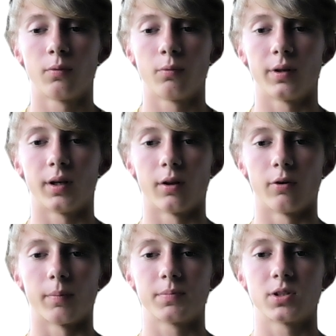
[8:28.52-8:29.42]
with another
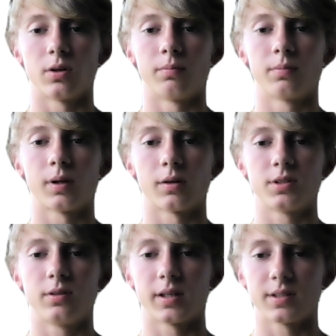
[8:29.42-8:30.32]
episode. I'll see
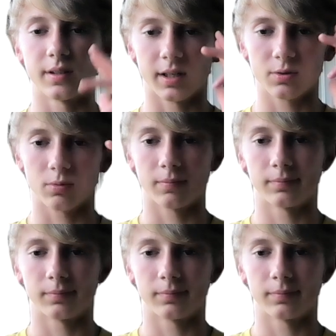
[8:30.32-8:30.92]
you guys in the next one.